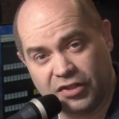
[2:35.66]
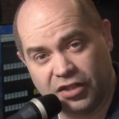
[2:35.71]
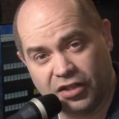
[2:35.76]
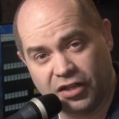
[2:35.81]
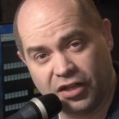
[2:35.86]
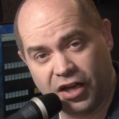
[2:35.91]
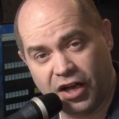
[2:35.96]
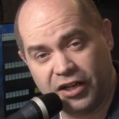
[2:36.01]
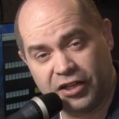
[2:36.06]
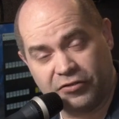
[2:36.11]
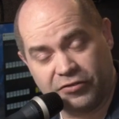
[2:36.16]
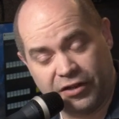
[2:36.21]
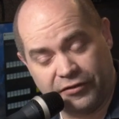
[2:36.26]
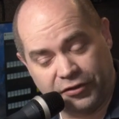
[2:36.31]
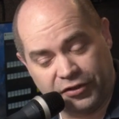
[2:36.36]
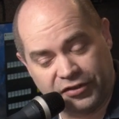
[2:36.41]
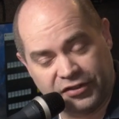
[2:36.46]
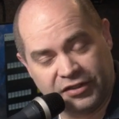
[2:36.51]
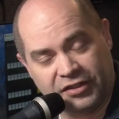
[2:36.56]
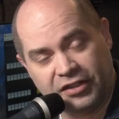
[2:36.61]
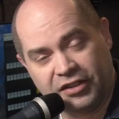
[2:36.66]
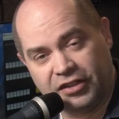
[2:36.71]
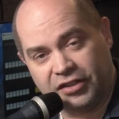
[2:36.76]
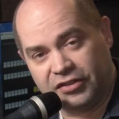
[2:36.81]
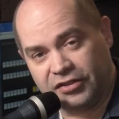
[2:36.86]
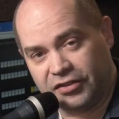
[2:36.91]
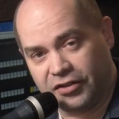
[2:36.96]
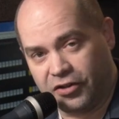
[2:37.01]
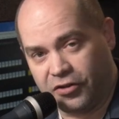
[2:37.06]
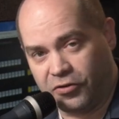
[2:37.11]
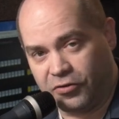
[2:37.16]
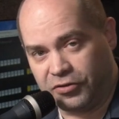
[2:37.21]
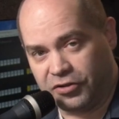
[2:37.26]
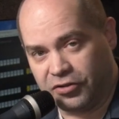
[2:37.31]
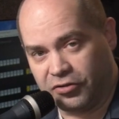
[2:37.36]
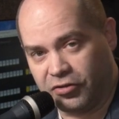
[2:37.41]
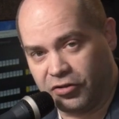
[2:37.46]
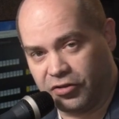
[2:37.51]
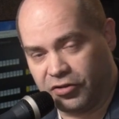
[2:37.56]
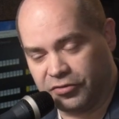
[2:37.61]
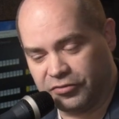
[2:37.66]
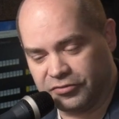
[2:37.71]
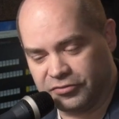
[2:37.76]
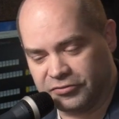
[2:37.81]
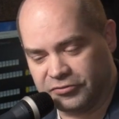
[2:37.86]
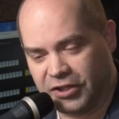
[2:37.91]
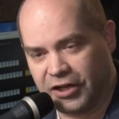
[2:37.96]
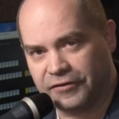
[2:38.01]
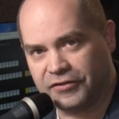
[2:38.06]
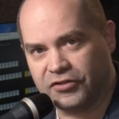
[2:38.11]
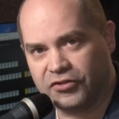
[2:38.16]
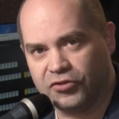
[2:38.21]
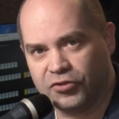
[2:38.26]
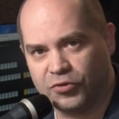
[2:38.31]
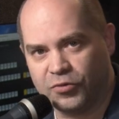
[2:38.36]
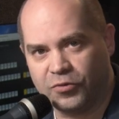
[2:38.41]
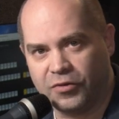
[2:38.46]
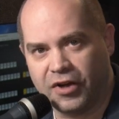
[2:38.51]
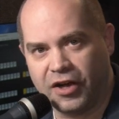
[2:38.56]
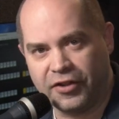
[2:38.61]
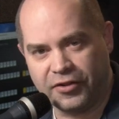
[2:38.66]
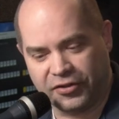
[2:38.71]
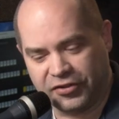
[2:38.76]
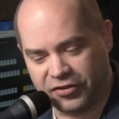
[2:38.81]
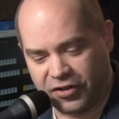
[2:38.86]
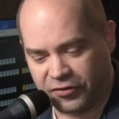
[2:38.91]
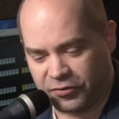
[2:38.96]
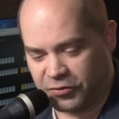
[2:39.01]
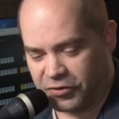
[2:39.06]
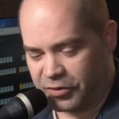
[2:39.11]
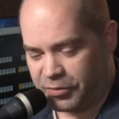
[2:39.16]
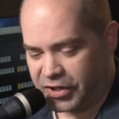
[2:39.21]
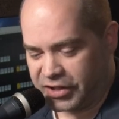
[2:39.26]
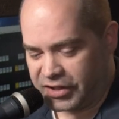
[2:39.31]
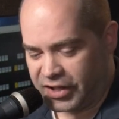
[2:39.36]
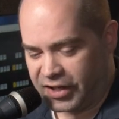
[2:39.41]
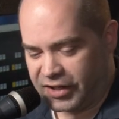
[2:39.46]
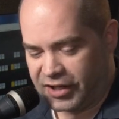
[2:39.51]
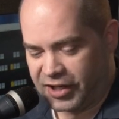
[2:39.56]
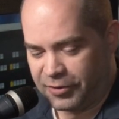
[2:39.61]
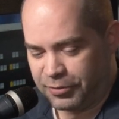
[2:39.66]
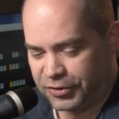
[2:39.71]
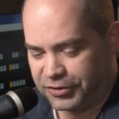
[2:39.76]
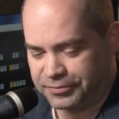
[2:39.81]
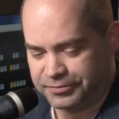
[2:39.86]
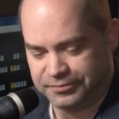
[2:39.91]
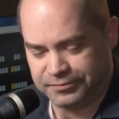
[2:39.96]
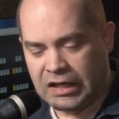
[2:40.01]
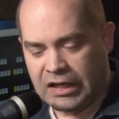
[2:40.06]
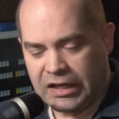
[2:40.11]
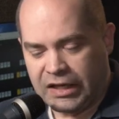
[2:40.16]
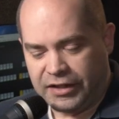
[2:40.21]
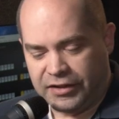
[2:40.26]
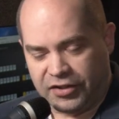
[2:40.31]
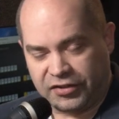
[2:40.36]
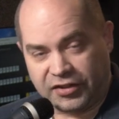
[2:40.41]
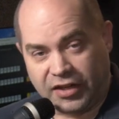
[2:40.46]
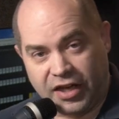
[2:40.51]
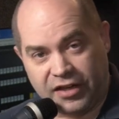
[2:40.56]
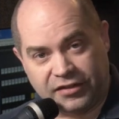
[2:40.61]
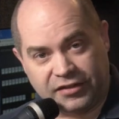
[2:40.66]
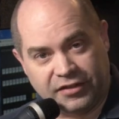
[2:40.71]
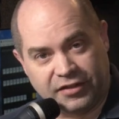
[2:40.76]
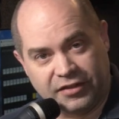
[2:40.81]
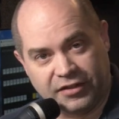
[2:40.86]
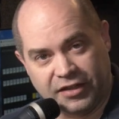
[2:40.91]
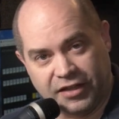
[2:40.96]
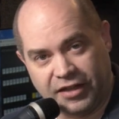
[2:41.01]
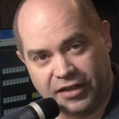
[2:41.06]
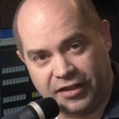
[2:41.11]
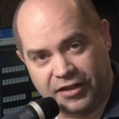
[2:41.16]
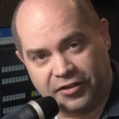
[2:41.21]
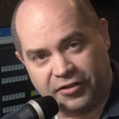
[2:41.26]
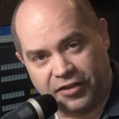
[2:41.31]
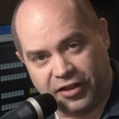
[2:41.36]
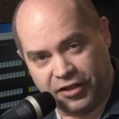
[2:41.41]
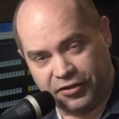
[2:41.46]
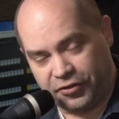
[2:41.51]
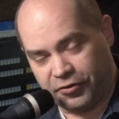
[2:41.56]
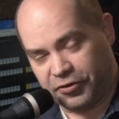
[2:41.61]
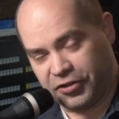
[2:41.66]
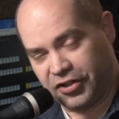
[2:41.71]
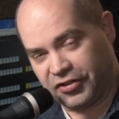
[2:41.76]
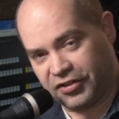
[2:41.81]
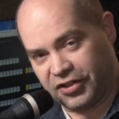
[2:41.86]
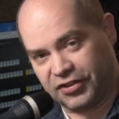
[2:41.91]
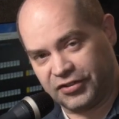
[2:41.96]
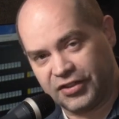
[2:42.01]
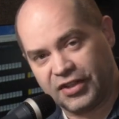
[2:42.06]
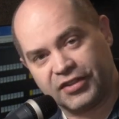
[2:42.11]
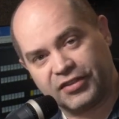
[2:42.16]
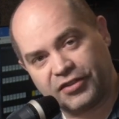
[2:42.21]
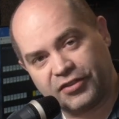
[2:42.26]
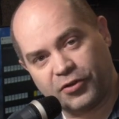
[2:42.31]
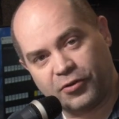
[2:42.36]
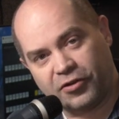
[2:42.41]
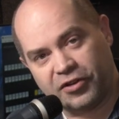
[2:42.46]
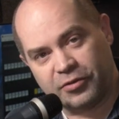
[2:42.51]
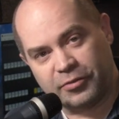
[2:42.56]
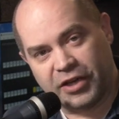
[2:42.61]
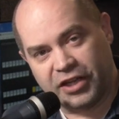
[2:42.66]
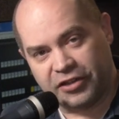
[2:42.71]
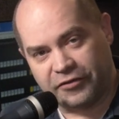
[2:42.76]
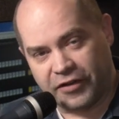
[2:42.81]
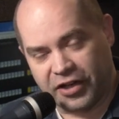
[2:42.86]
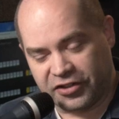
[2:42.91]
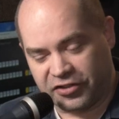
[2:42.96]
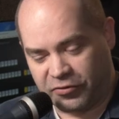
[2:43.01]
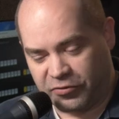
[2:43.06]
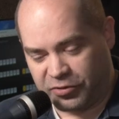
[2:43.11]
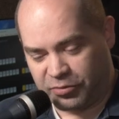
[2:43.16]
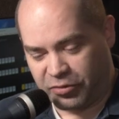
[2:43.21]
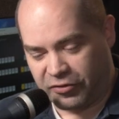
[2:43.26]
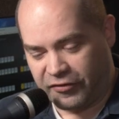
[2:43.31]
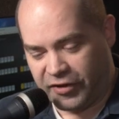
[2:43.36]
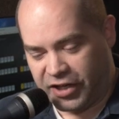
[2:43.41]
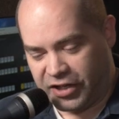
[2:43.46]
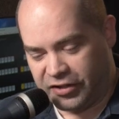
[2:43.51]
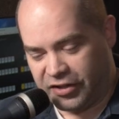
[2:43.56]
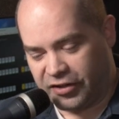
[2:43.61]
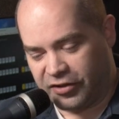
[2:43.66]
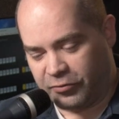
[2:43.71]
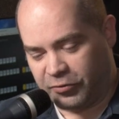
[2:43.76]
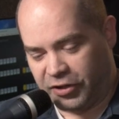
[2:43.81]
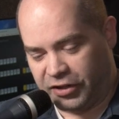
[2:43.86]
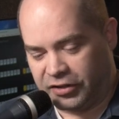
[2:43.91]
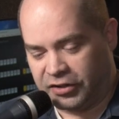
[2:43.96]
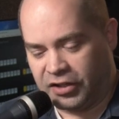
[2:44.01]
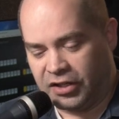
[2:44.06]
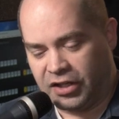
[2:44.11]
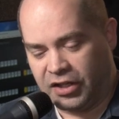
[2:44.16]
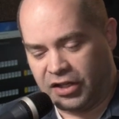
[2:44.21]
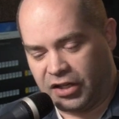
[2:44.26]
uh, audio levels. So you're left to other software to make that happen. In this case, uh, either, either, it doesn't exist or the manufacturer wouldn't provide it, either one.